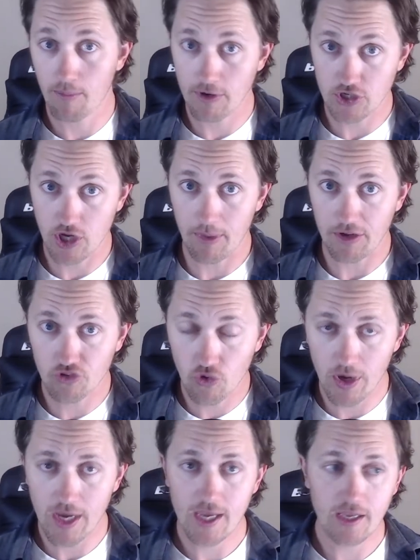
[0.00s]
my
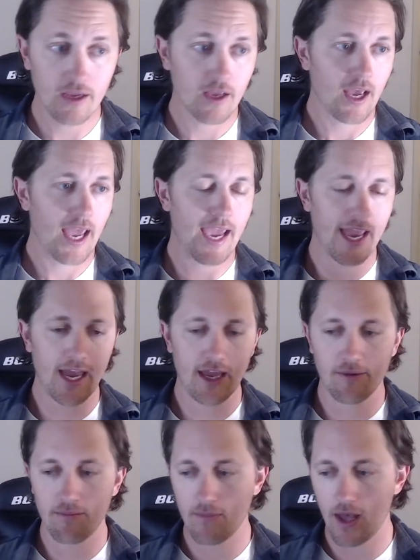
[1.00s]
screen
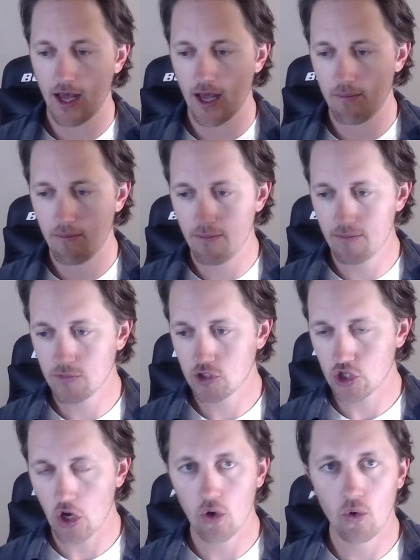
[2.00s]
and
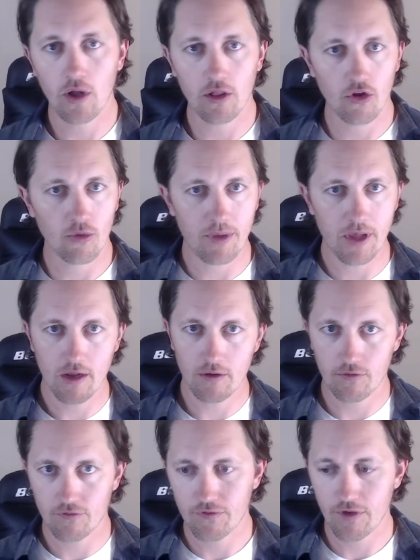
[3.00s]
show a little bit
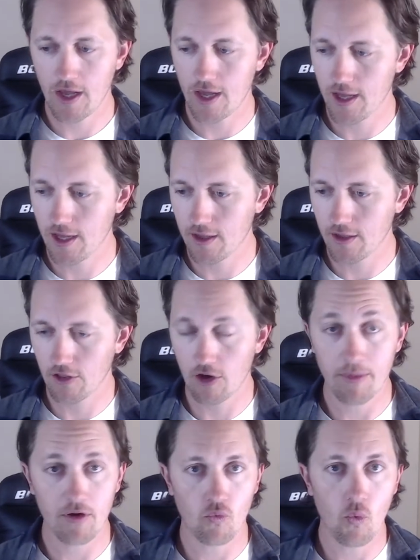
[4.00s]
of
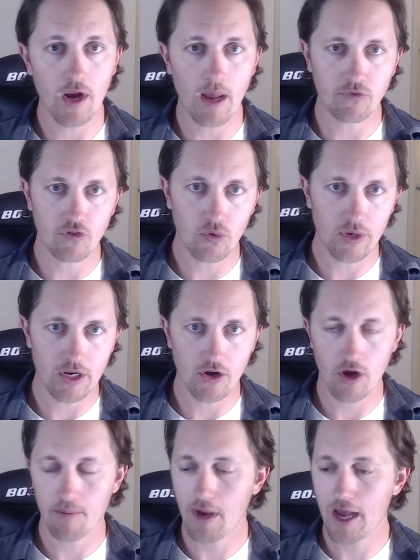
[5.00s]
what I'm doing here
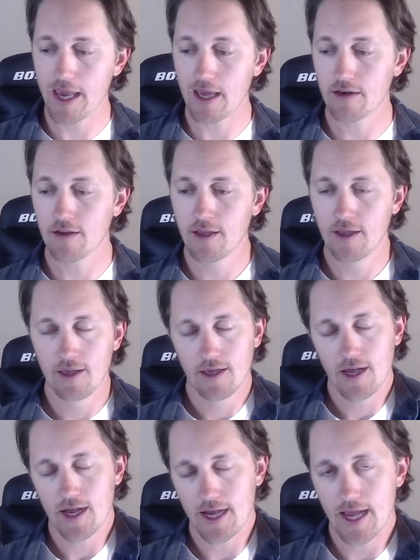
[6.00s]
on my end
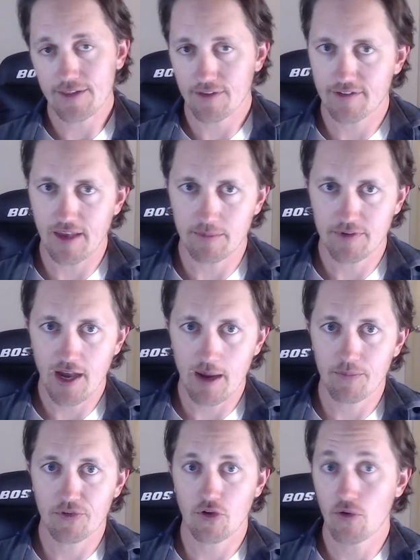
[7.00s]
at the same time.
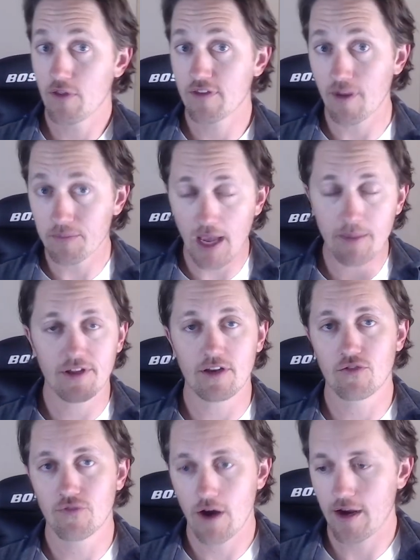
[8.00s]
So sometimes that is
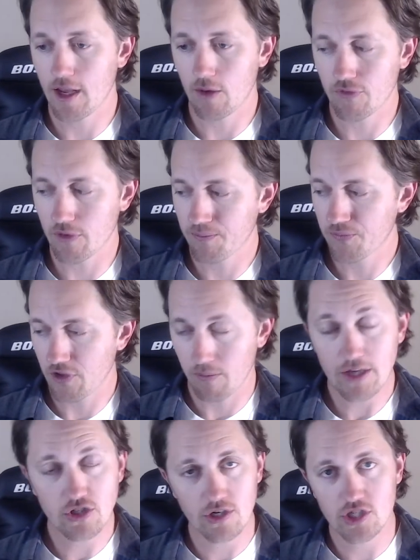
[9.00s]
very helpful. So
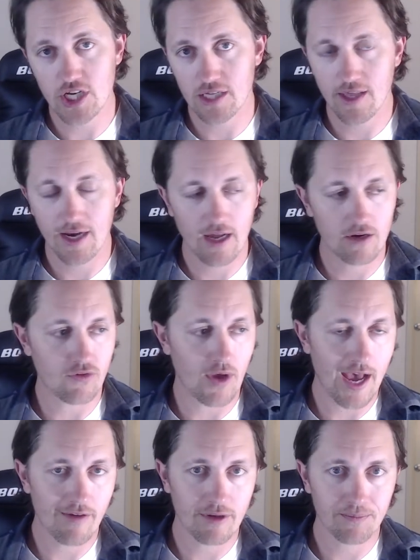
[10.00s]
make sure to check that out if you
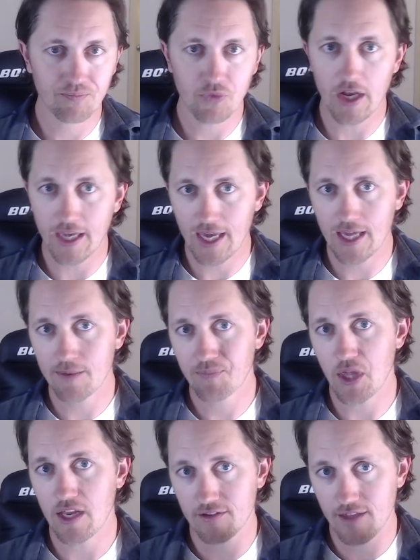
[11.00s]
haven't. Again,
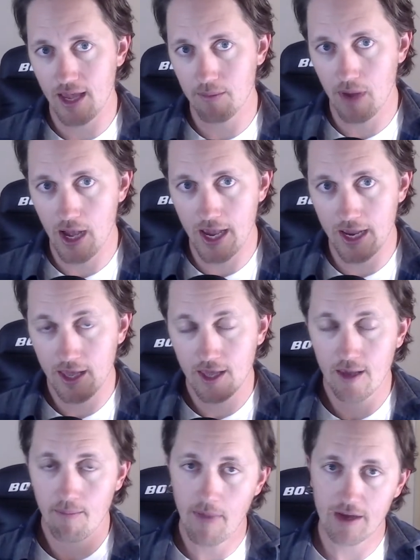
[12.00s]
it is at my
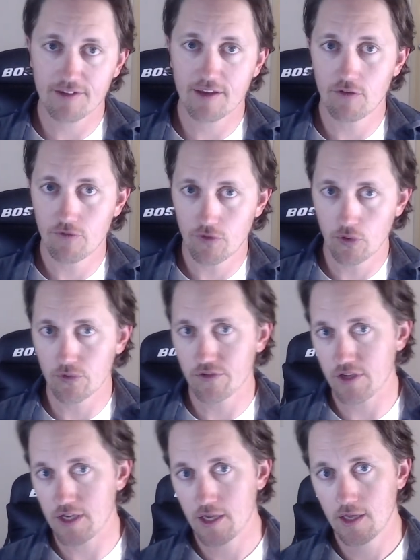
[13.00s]
Mexican
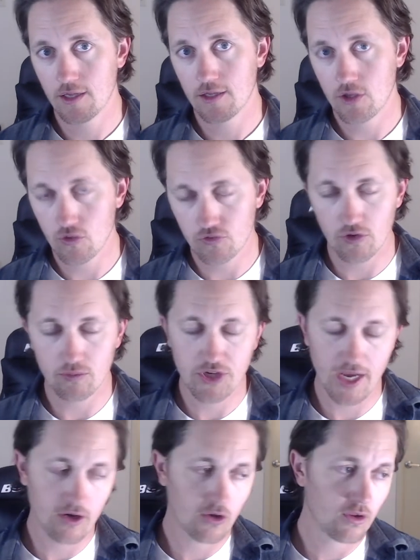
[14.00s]
Fluency YouTube
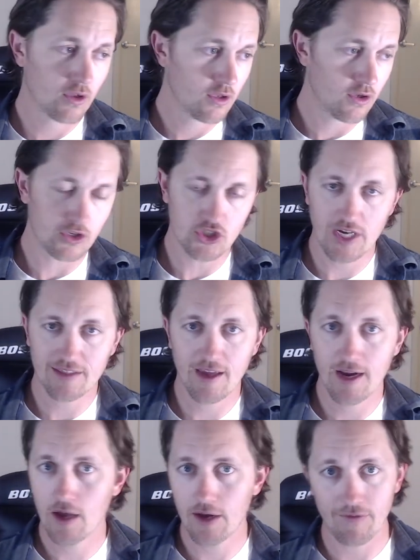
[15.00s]
channel. You can check that
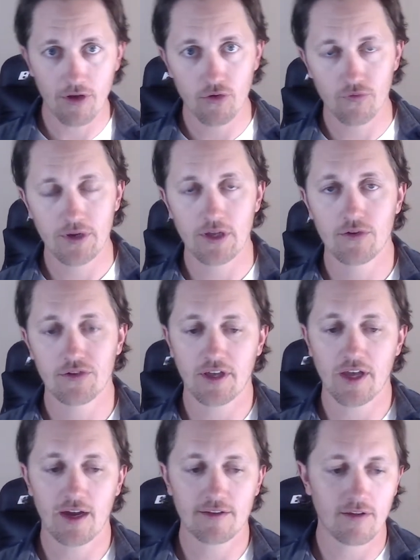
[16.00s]
out. I have other videos and
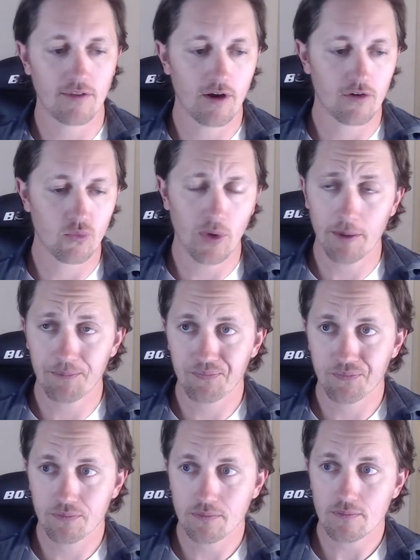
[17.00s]
content there as well.
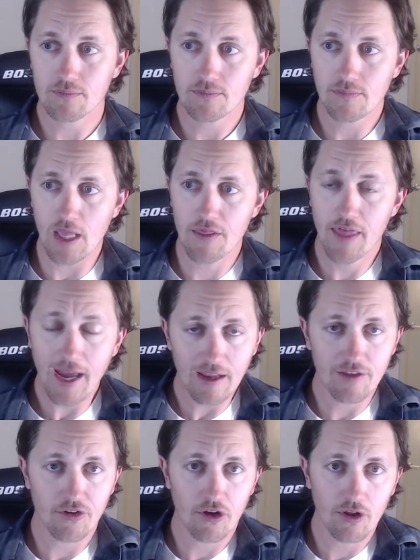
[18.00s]
That
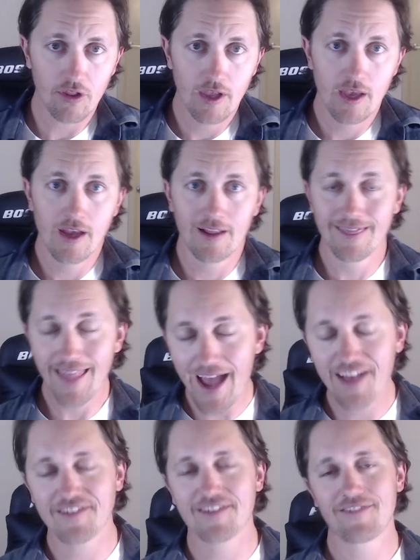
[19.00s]
is all.
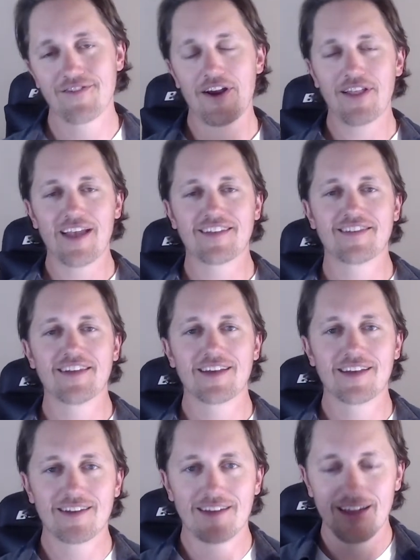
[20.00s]
Very last
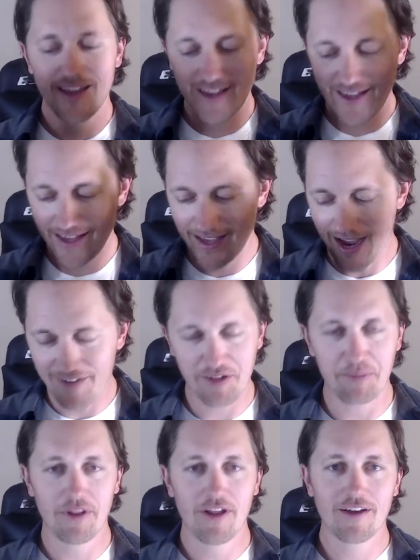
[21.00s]
thing, I have to
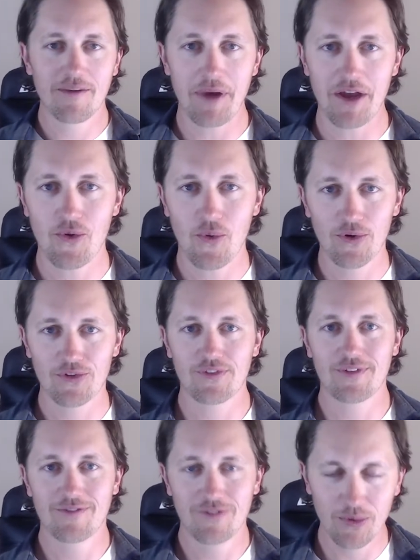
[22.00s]
plug my course,
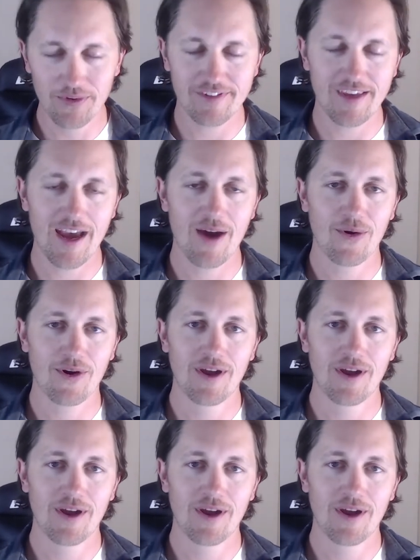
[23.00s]
Fluency Hour.